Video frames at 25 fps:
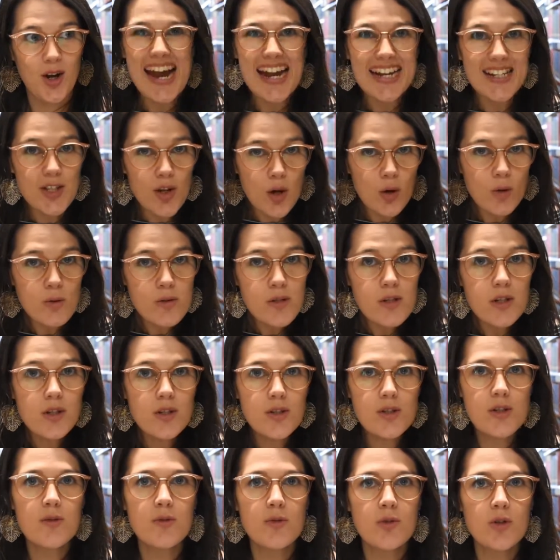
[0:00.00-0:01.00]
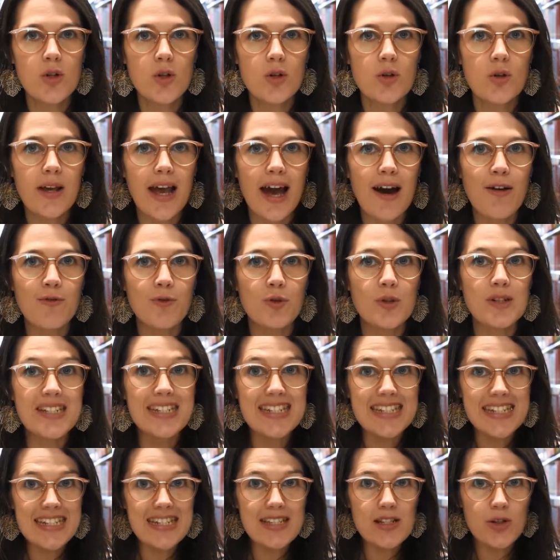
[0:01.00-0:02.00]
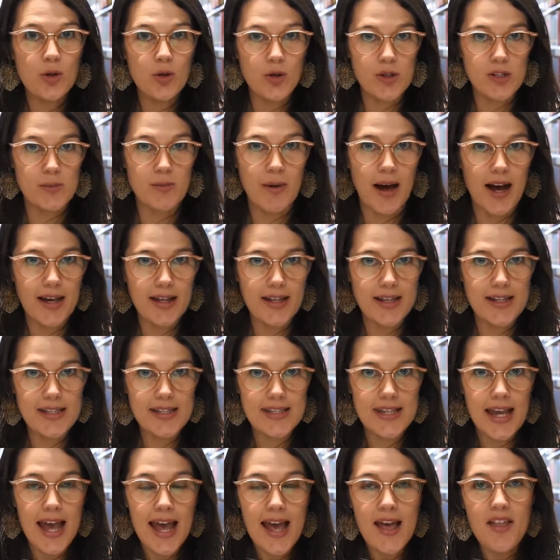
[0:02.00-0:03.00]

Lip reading: It's also useful to look out for discourse markers.